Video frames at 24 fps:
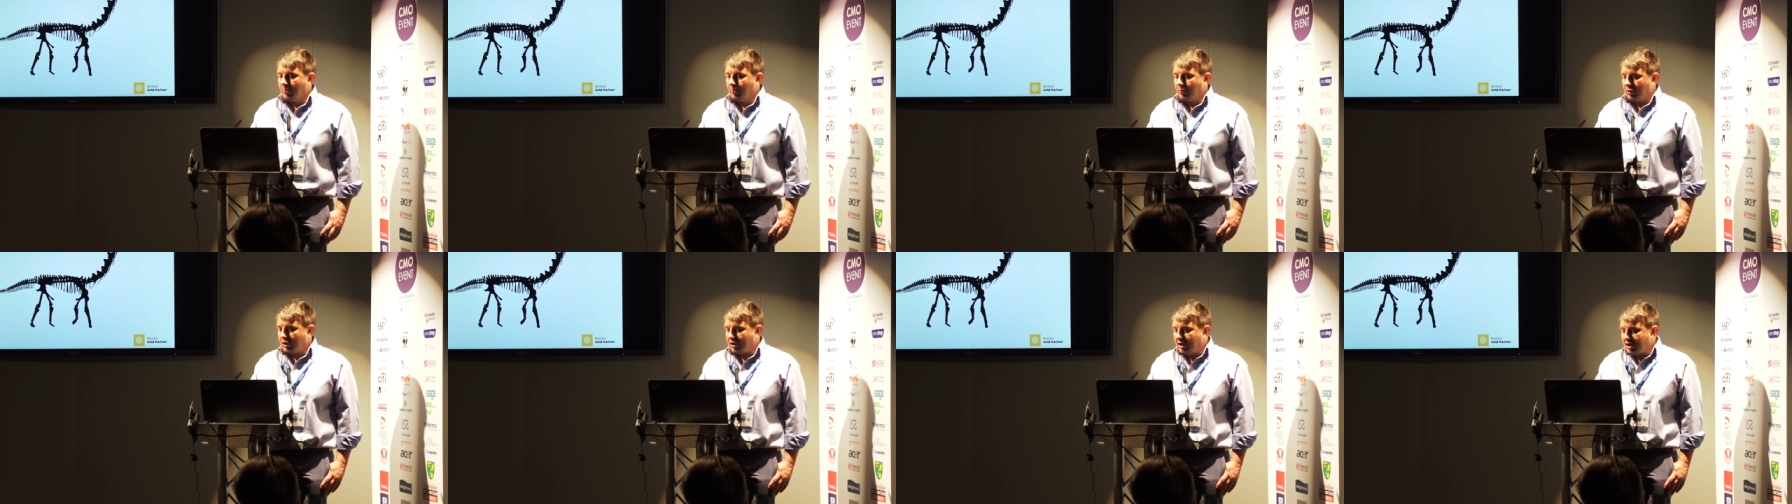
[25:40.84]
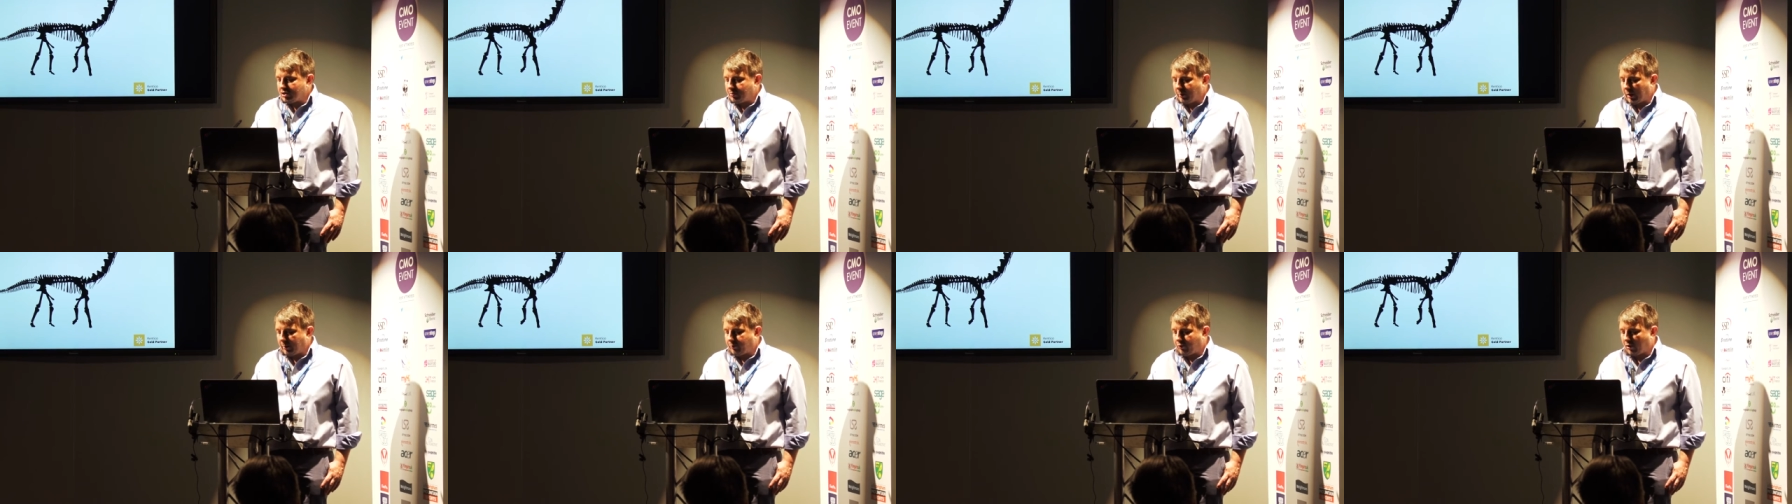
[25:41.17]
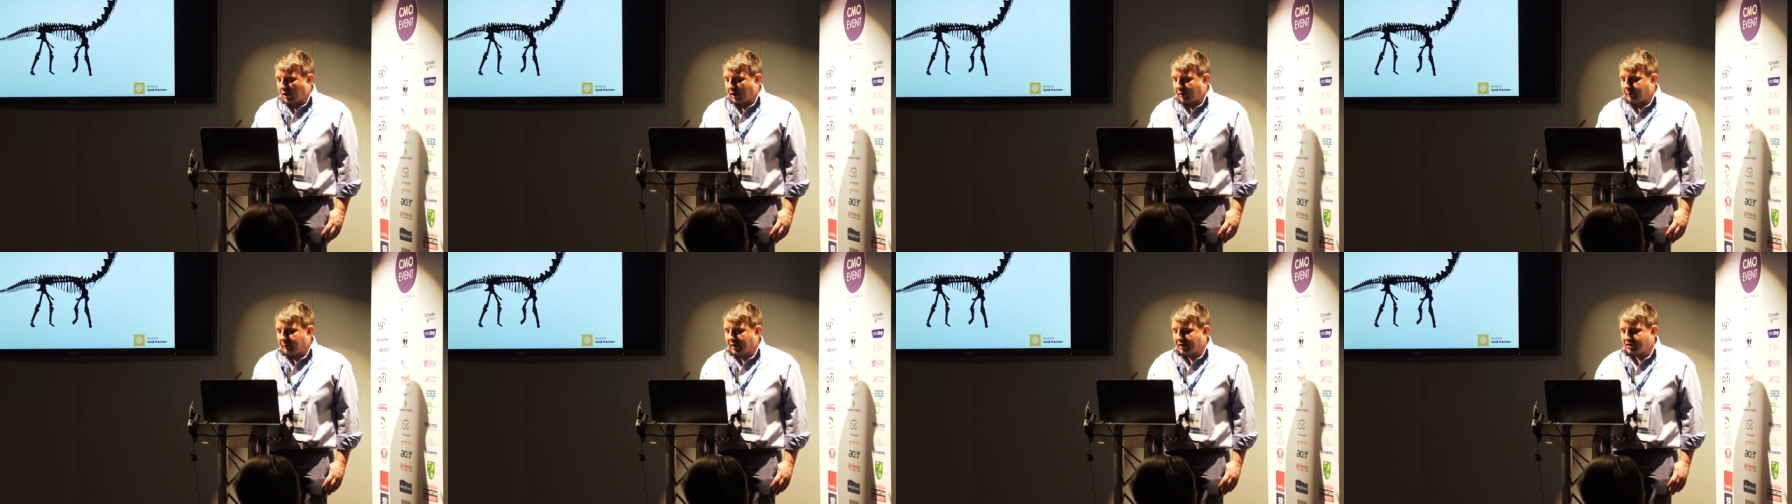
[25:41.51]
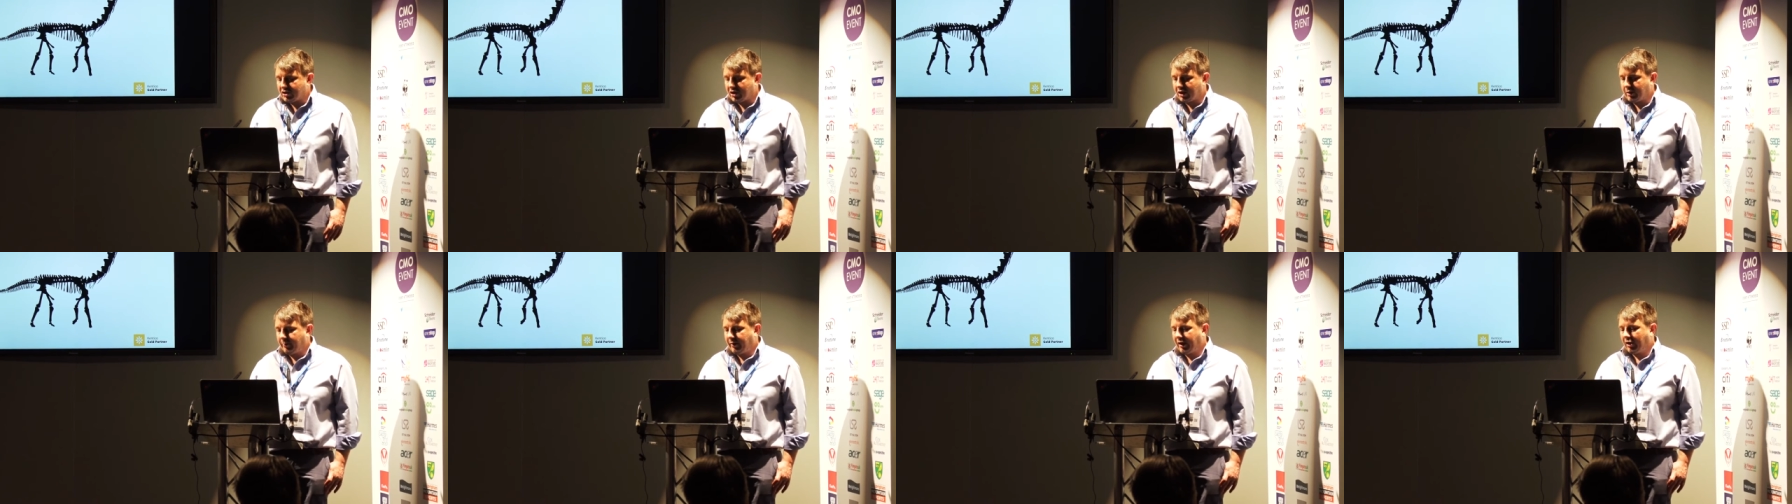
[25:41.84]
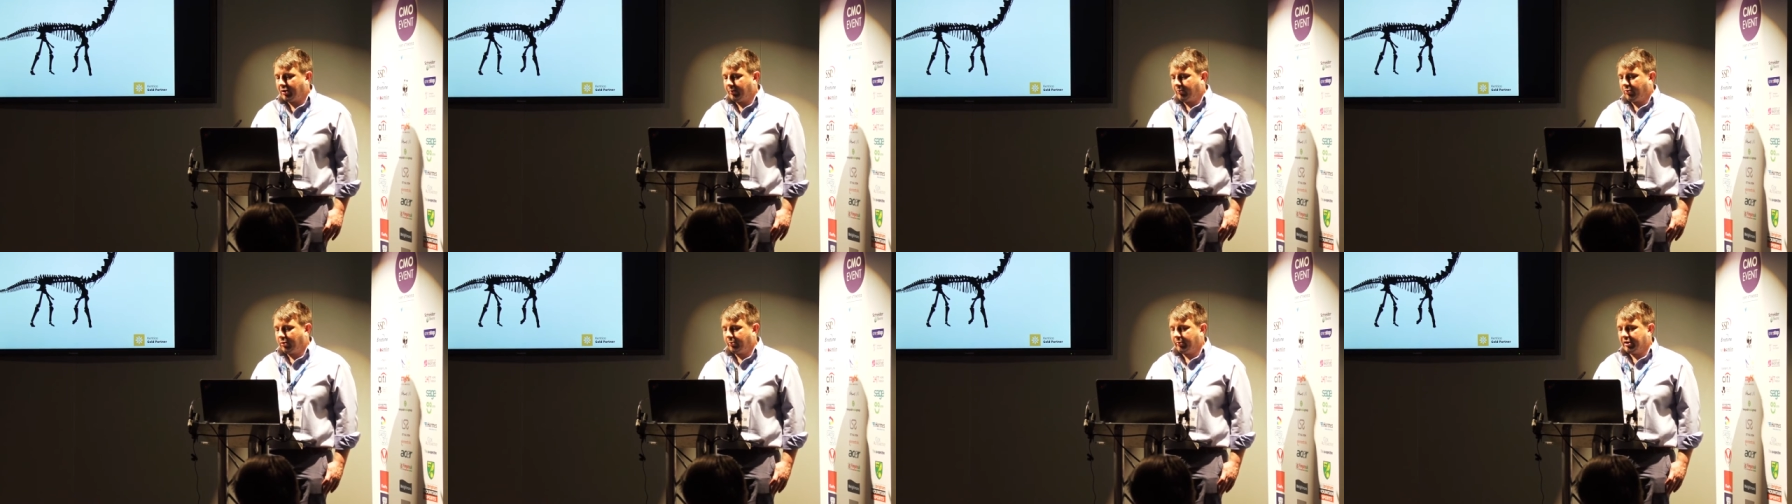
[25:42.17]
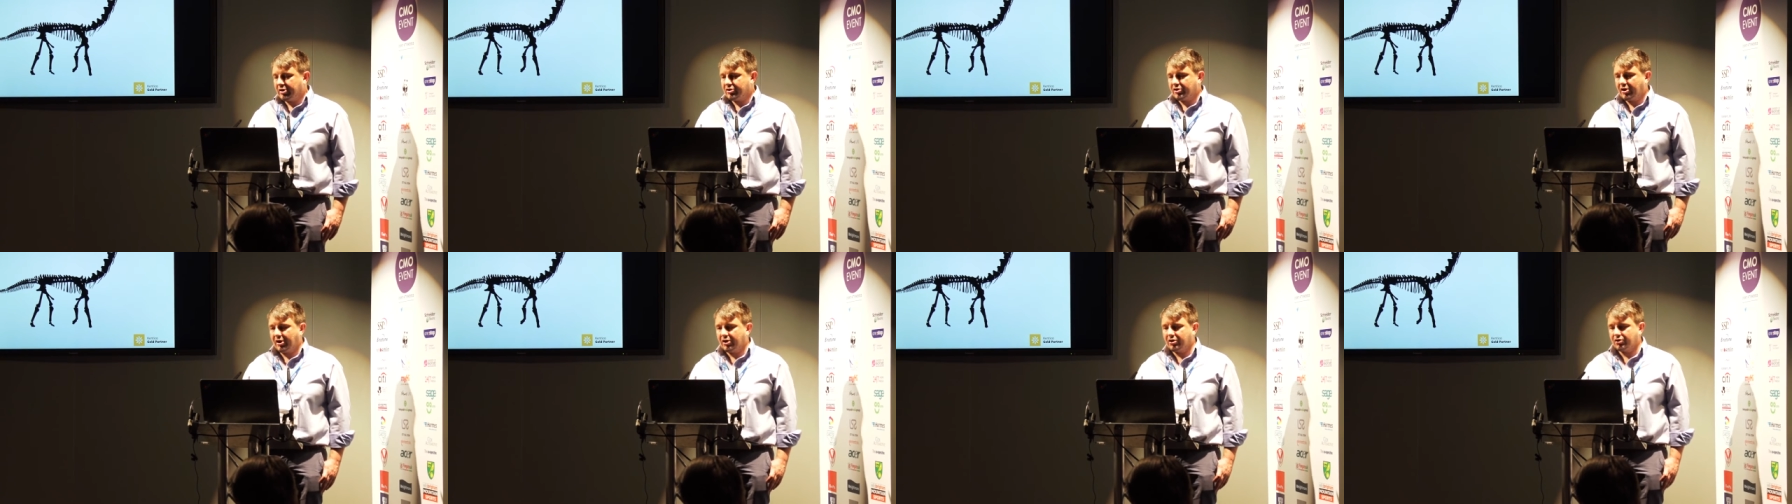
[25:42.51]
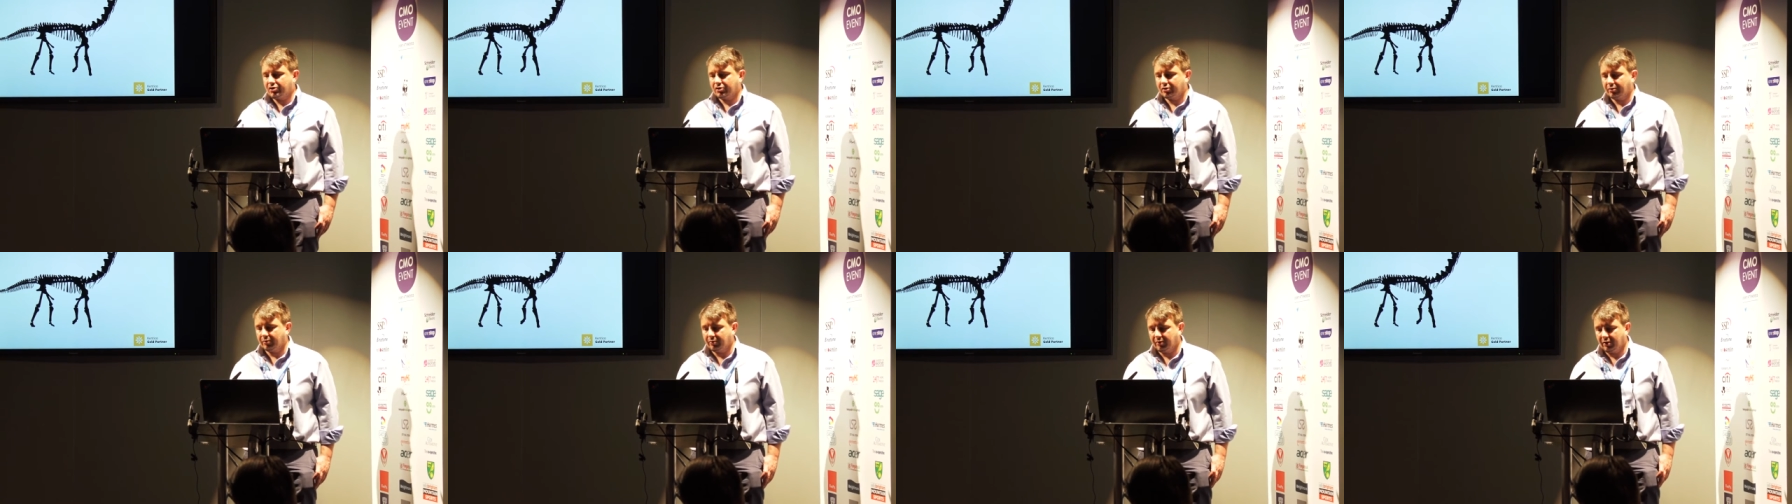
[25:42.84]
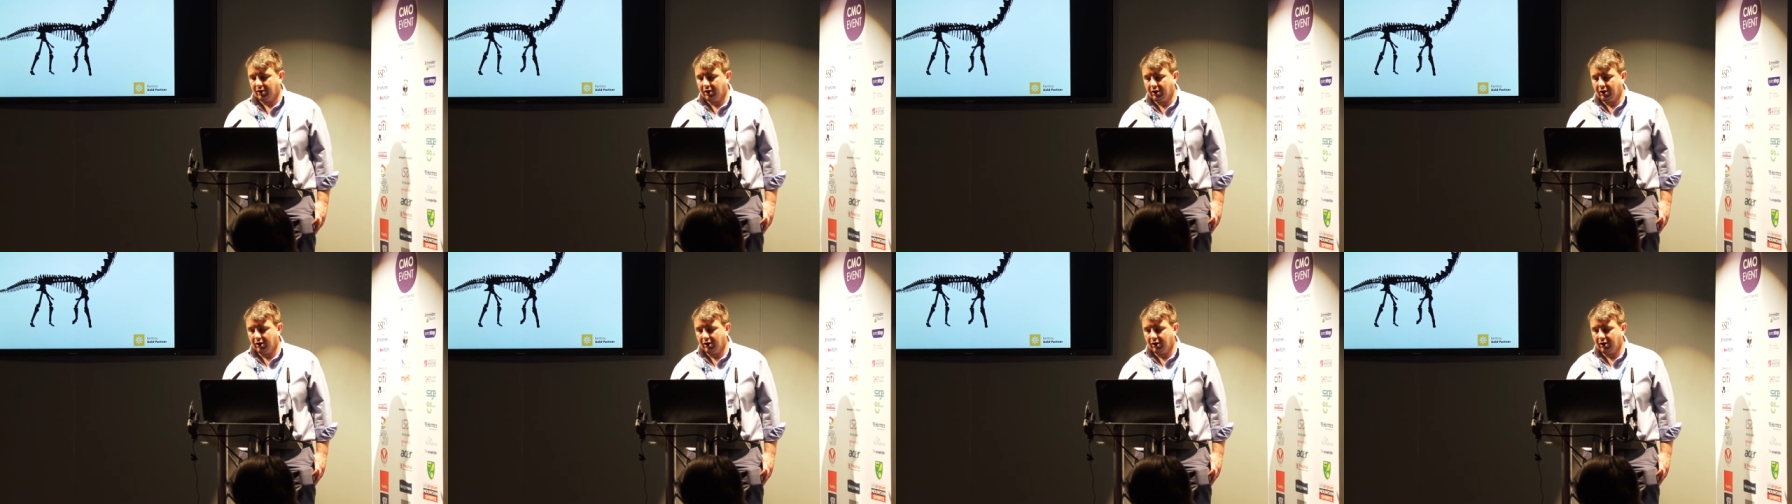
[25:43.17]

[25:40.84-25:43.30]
We need to be pragmatic about implementation,